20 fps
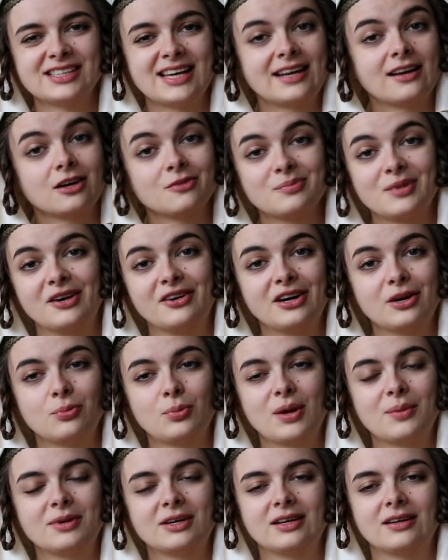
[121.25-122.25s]
and unmarried
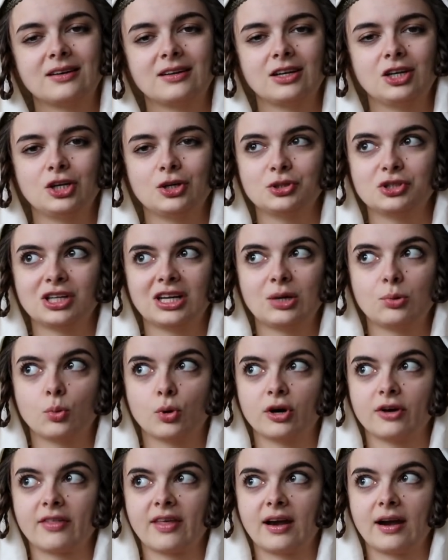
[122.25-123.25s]
women usually
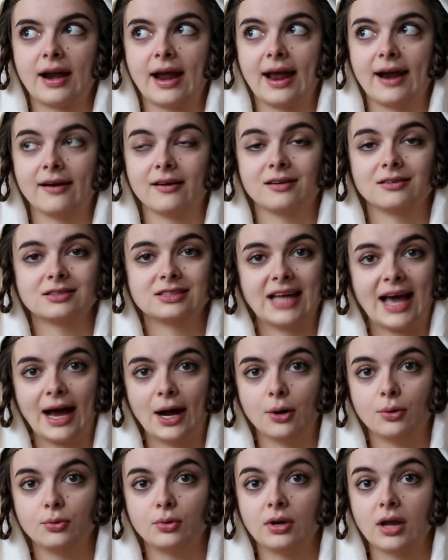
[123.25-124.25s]
wore their hair
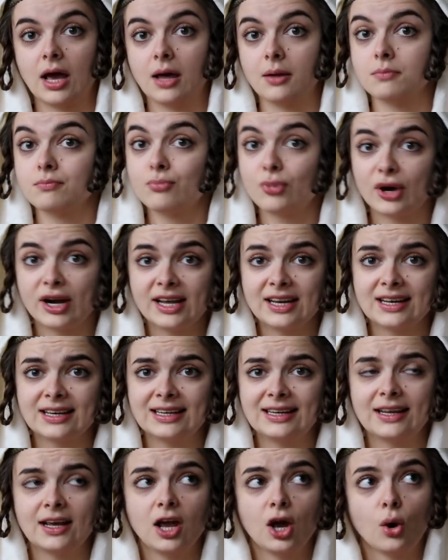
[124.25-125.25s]
down and
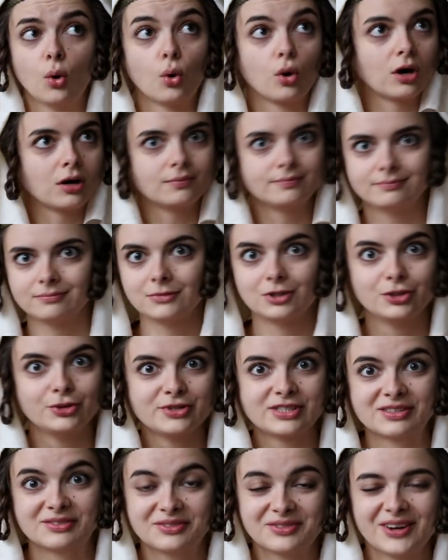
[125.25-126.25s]
braided, or
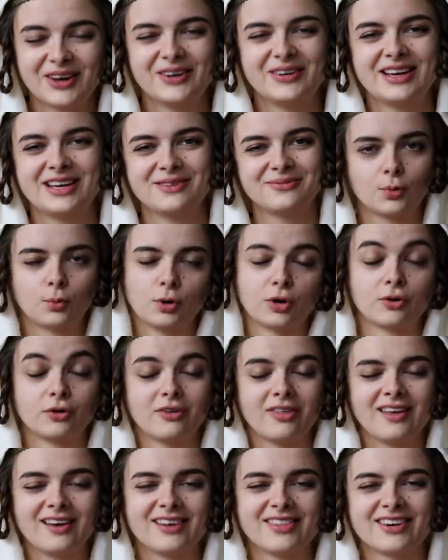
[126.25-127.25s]
loose and flowing, one or
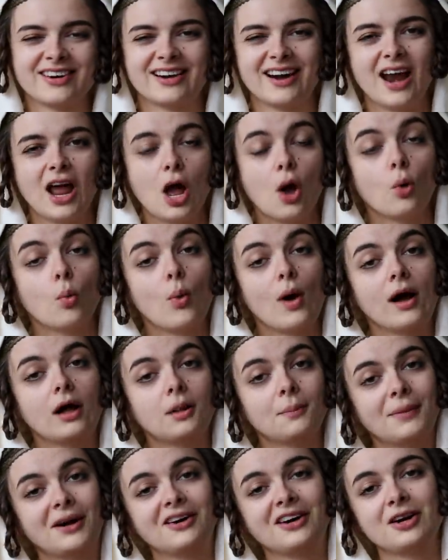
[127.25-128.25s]
the other, while
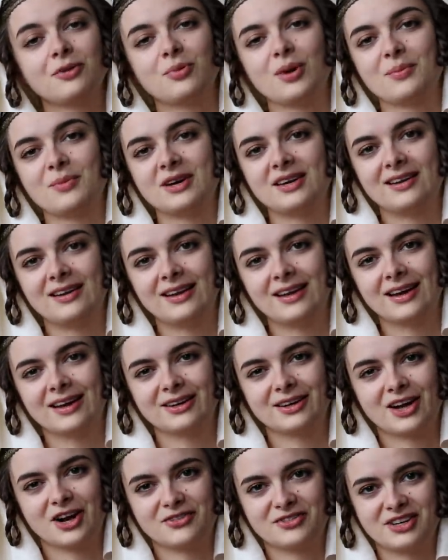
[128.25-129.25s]
married women
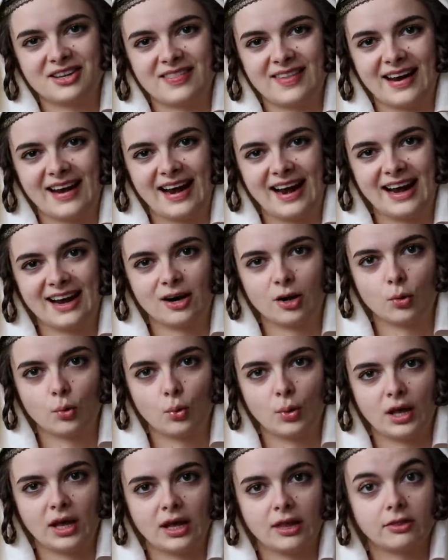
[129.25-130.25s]
covered their hair
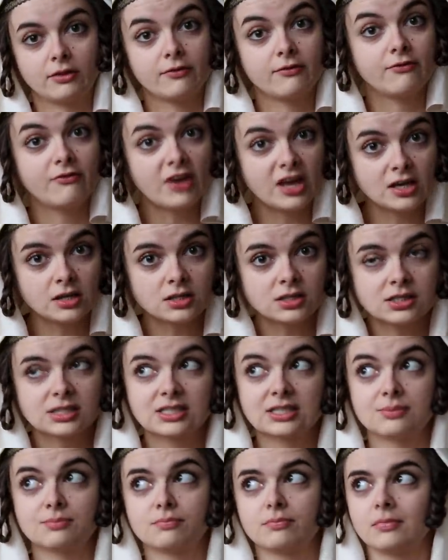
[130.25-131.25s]
with
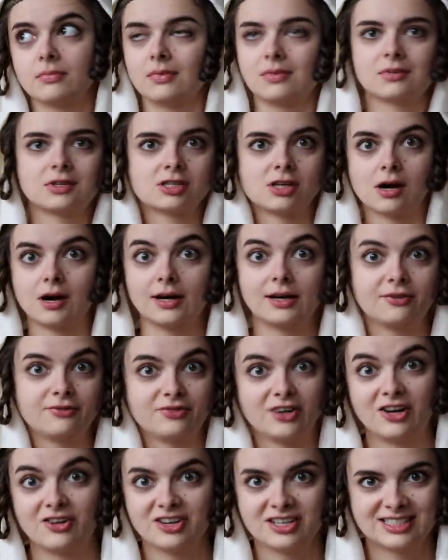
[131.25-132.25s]
veils, tied in
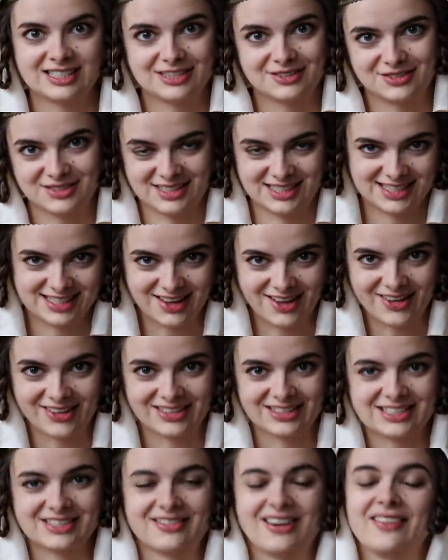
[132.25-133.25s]
various different
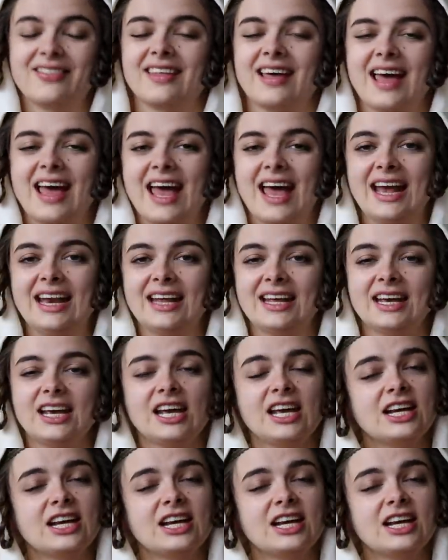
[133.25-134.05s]
styles around the head.